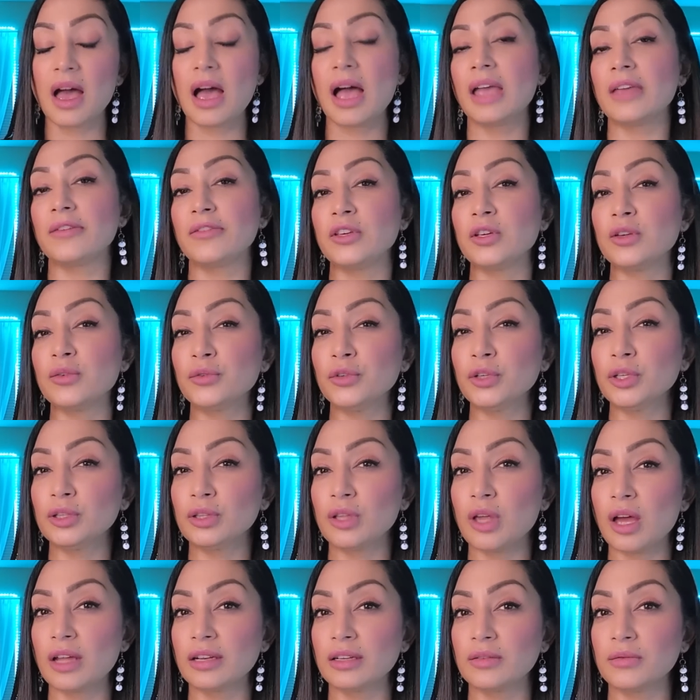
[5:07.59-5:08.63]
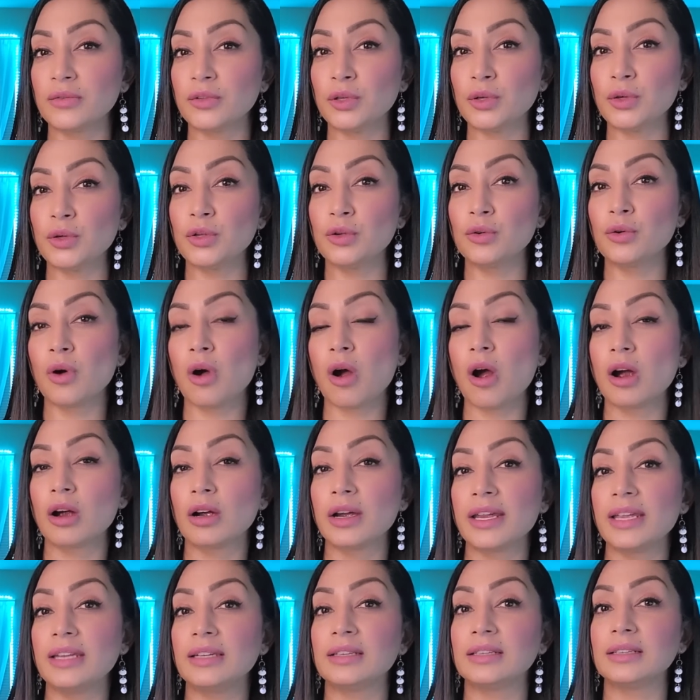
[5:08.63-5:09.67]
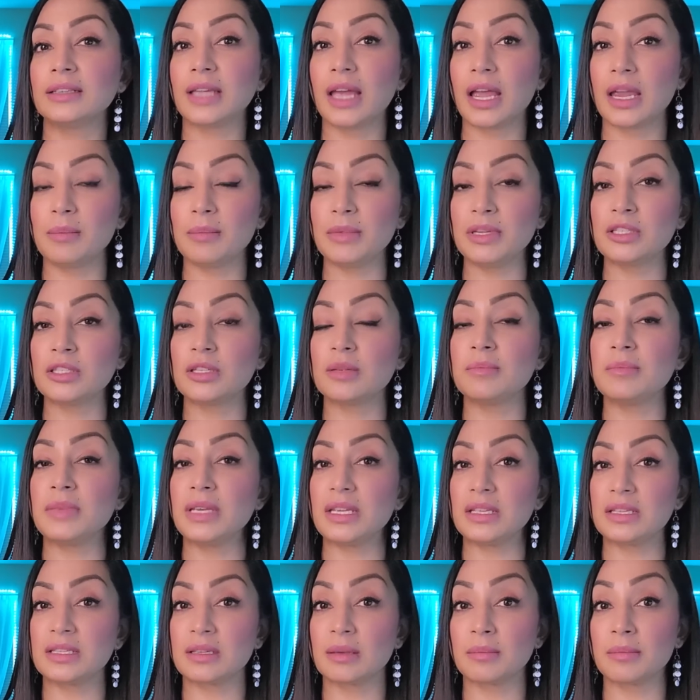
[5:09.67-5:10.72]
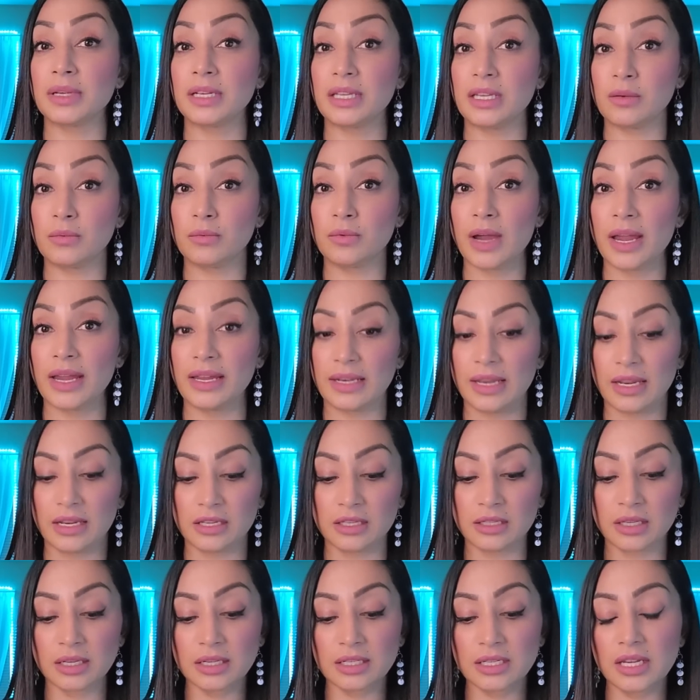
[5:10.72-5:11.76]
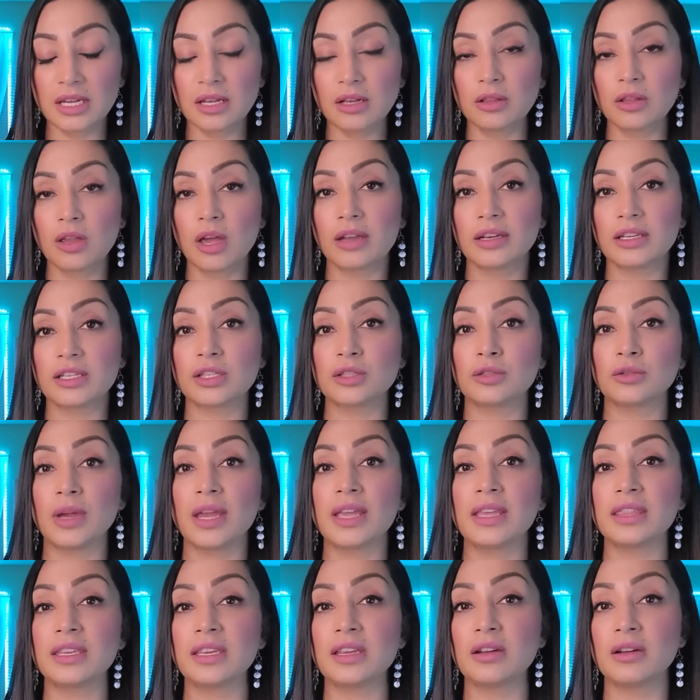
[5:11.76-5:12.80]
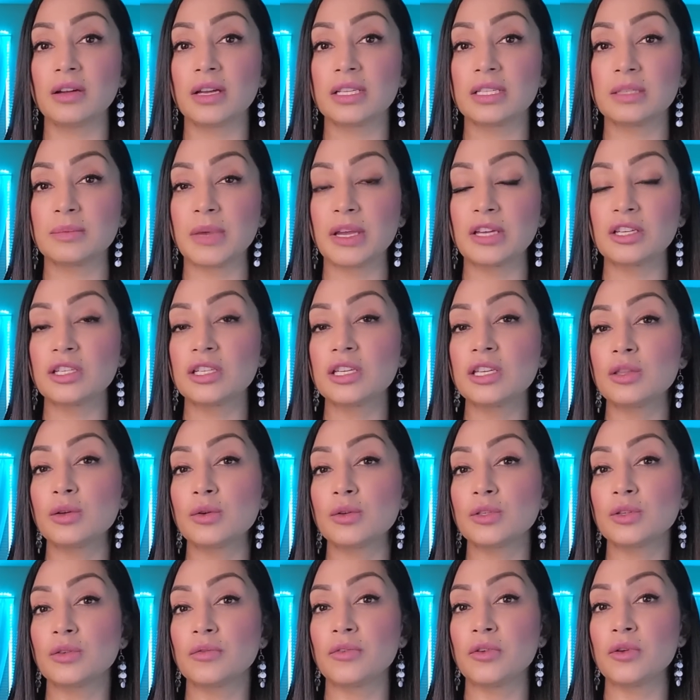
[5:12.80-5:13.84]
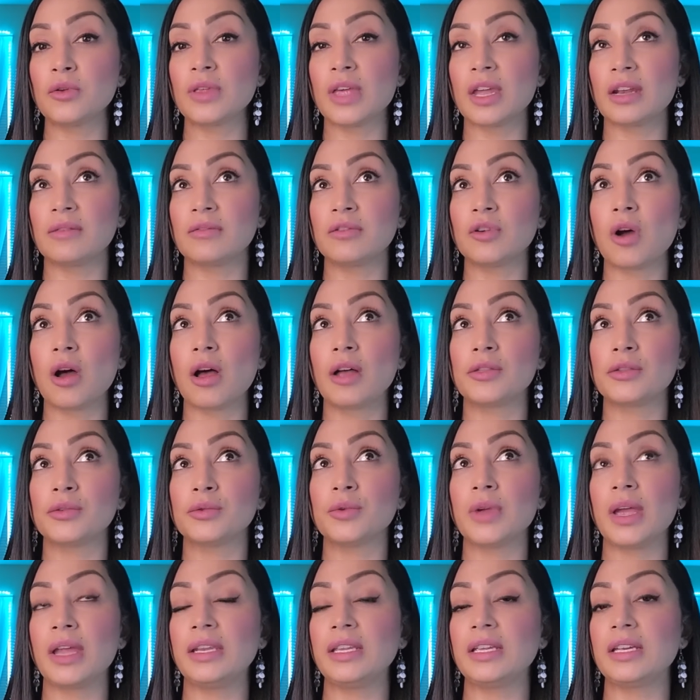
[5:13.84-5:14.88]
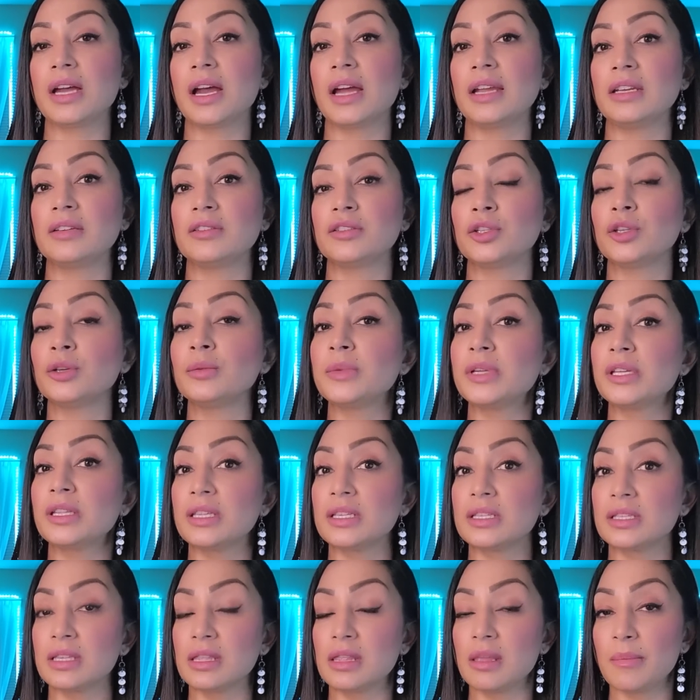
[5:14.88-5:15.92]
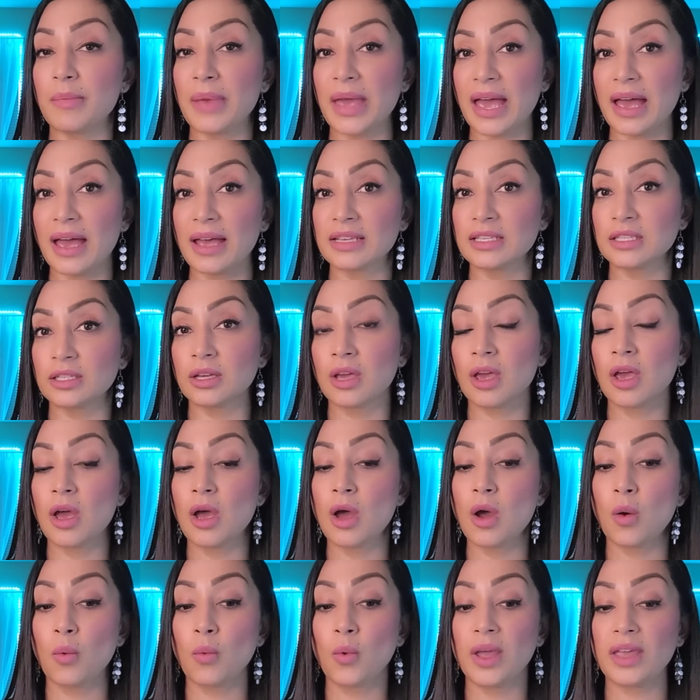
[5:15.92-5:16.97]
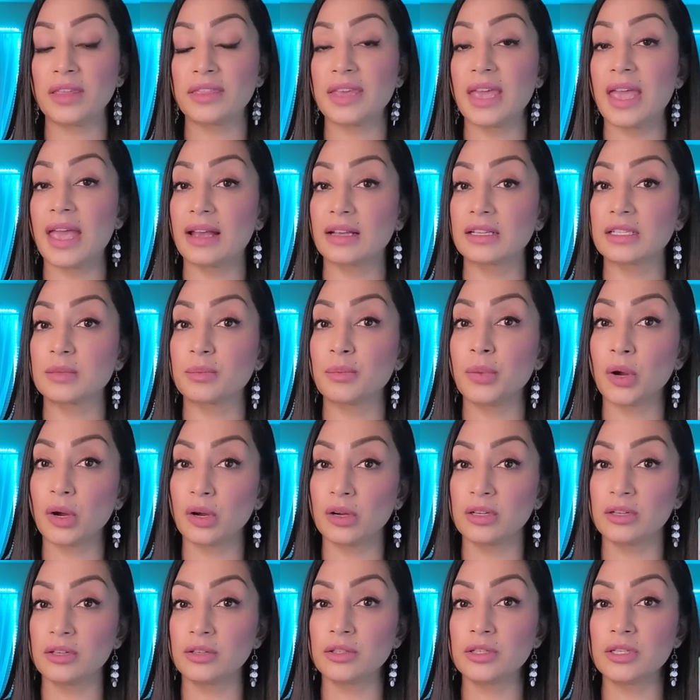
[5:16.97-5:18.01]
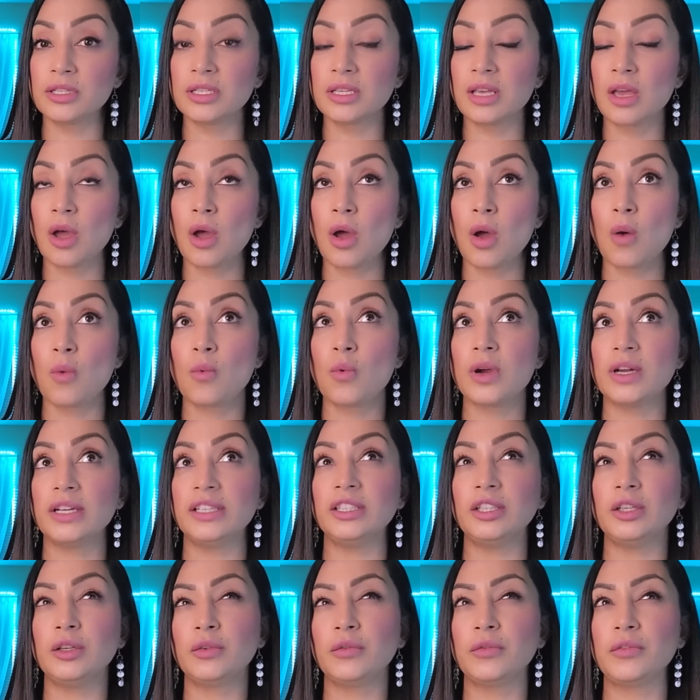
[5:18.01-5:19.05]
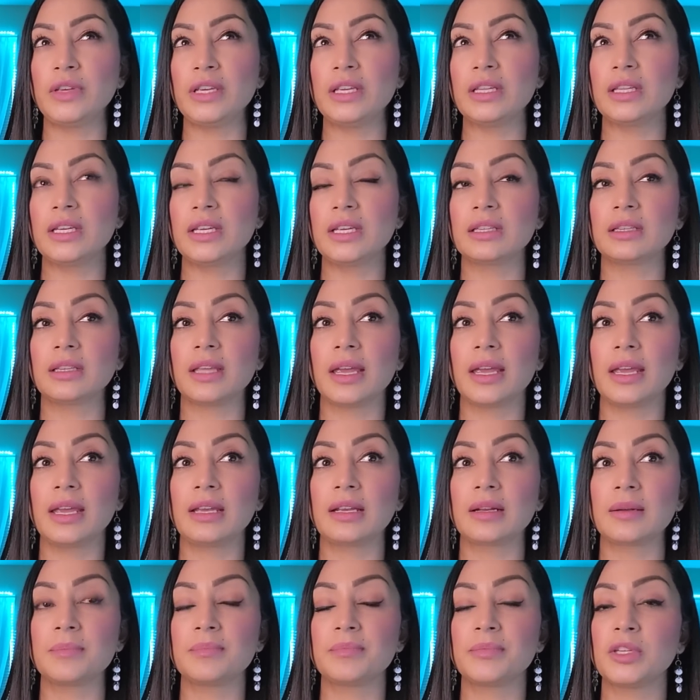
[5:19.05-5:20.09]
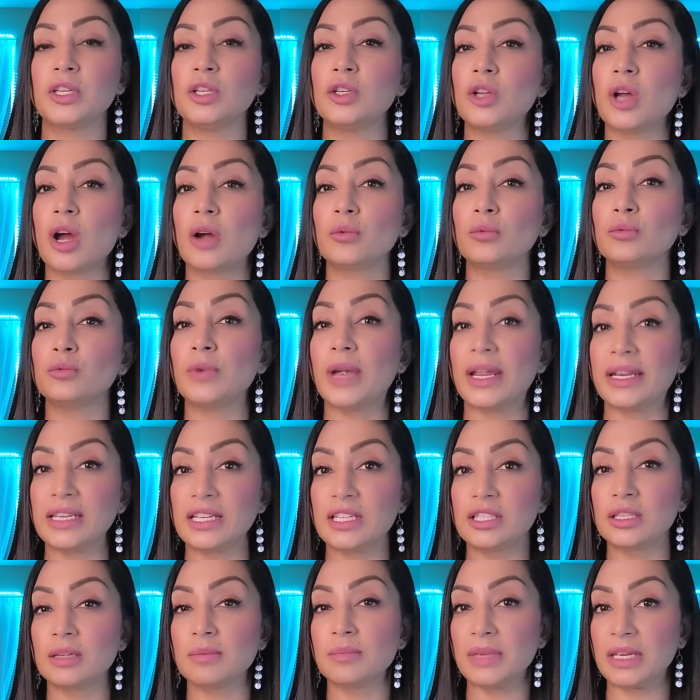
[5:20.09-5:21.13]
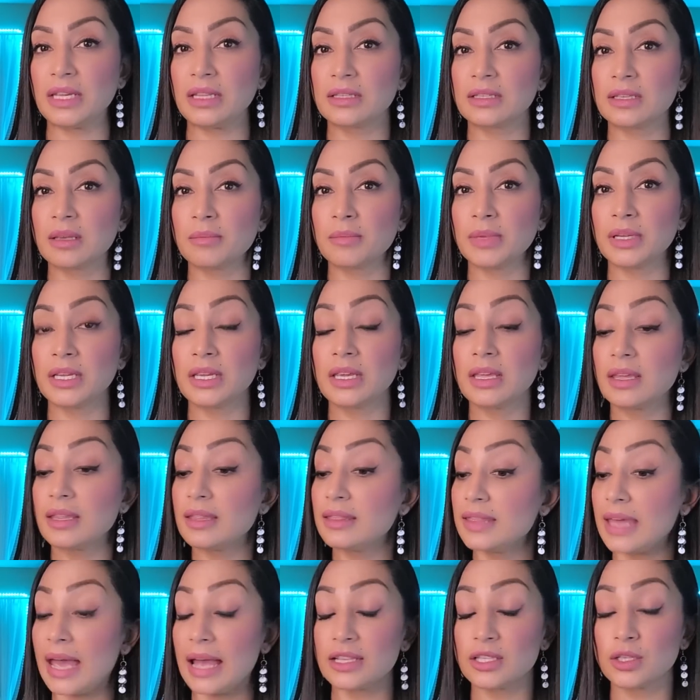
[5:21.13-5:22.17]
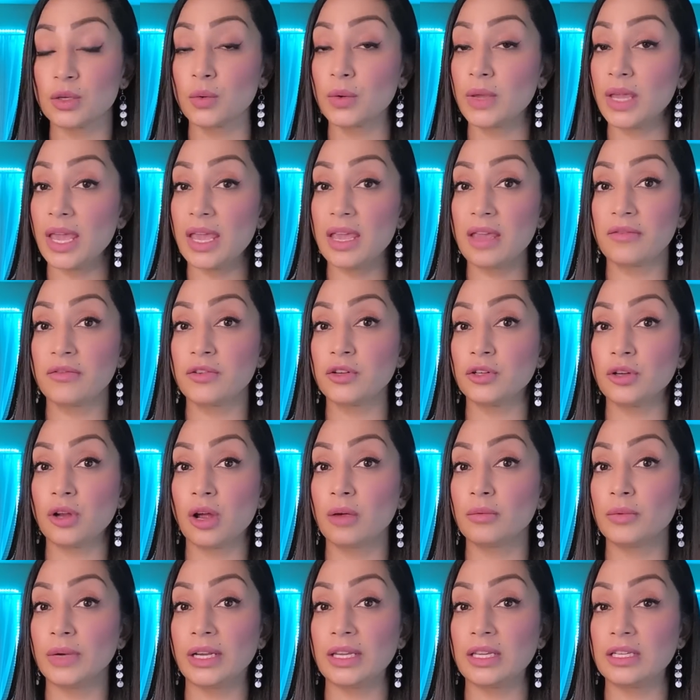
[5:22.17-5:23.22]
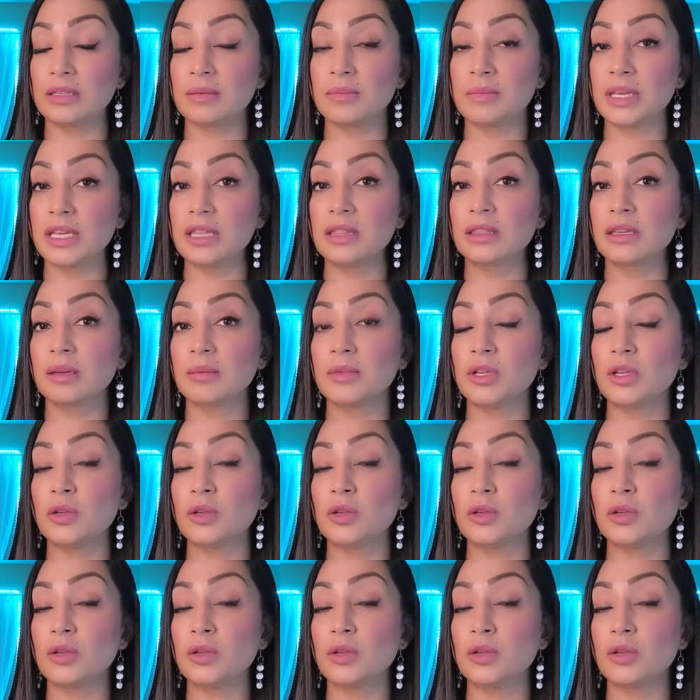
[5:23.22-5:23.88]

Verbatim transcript: I feel for a lot of you, you are in alignment to meet somebody right, and it's going to take a lot of strength here, especially those of you that have gone through any kind of turbulence in the past with ex-partners where you're feeling like you're not ready to meet somebody, that's okay if you're not ready to meet them.